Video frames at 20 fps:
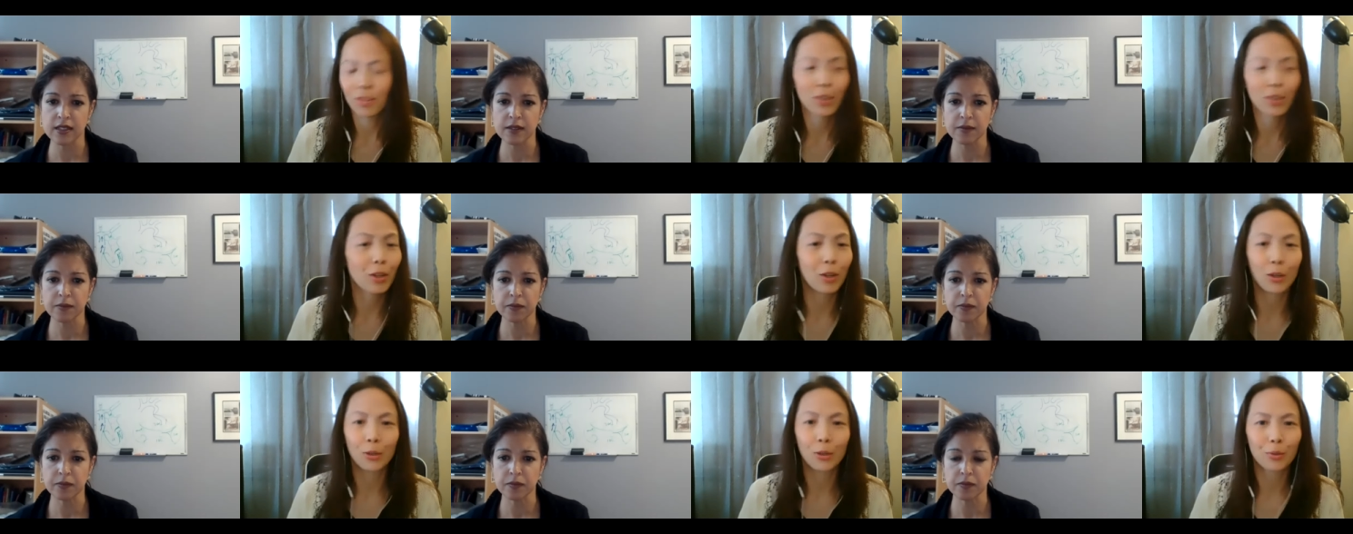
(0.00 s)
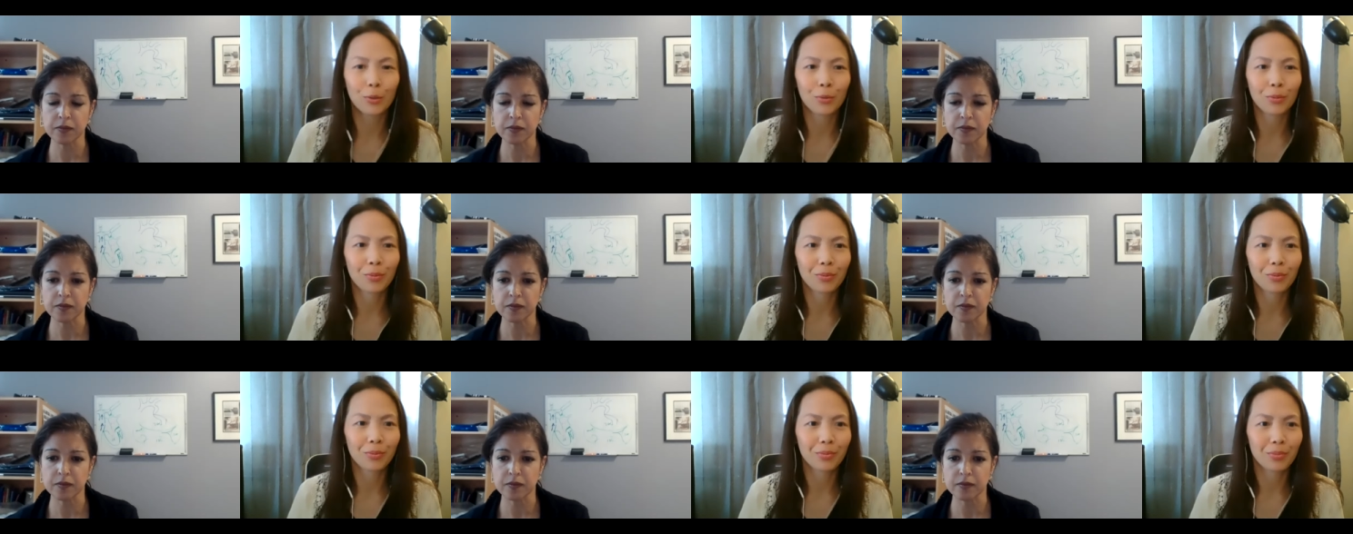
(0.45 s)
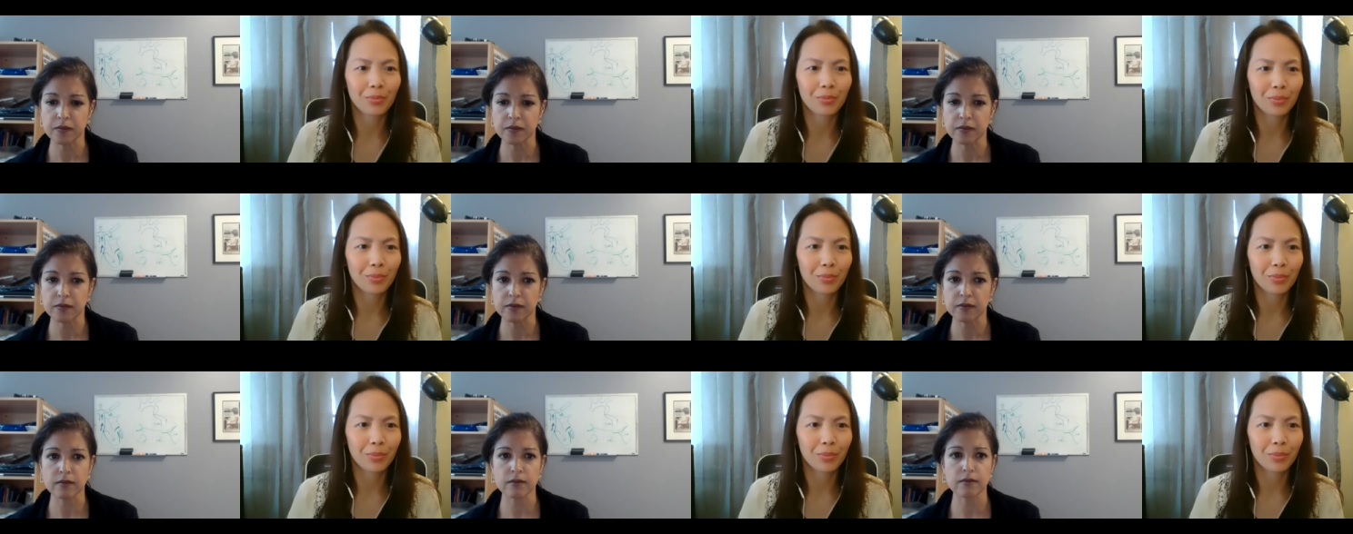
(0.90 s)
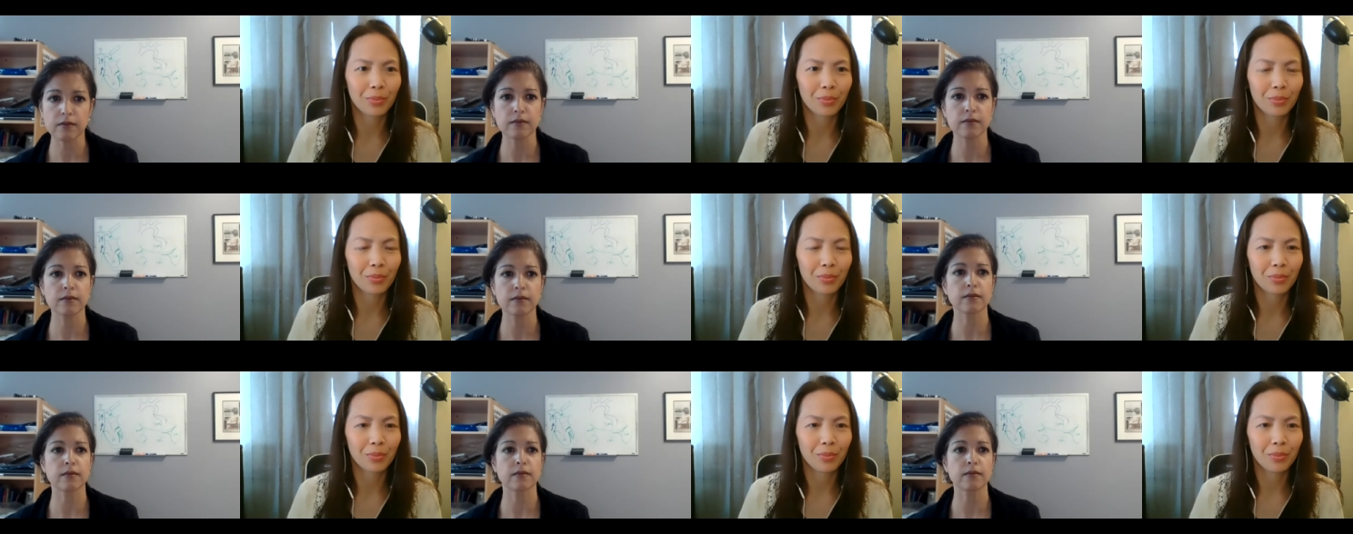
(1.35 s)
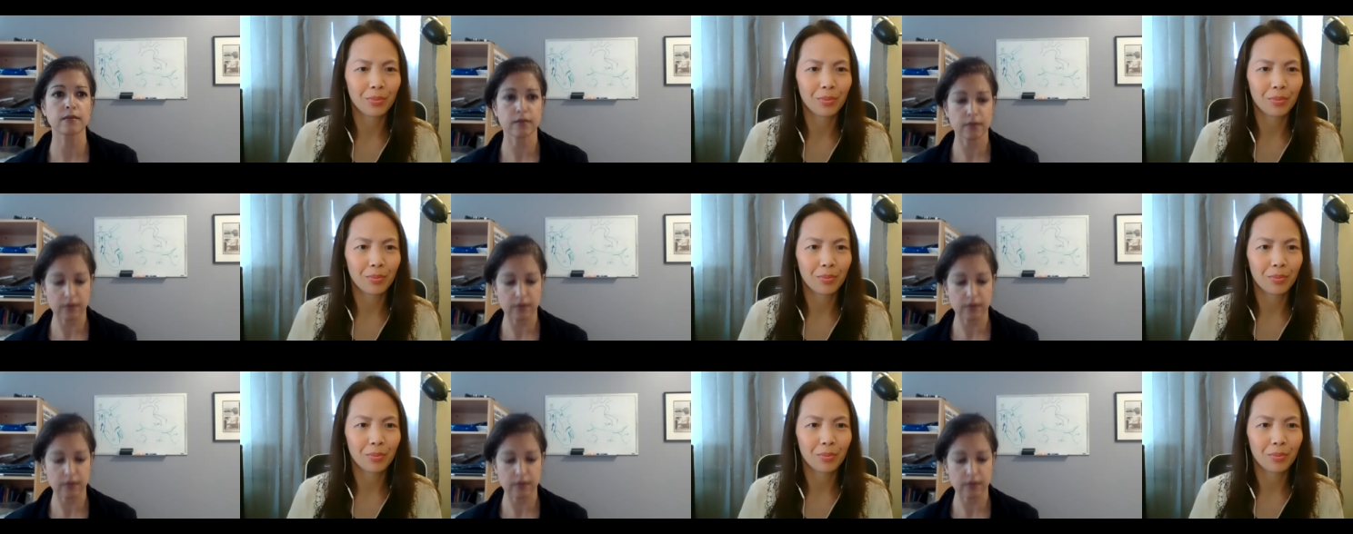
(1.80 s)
Speaker 1: No. Hmm.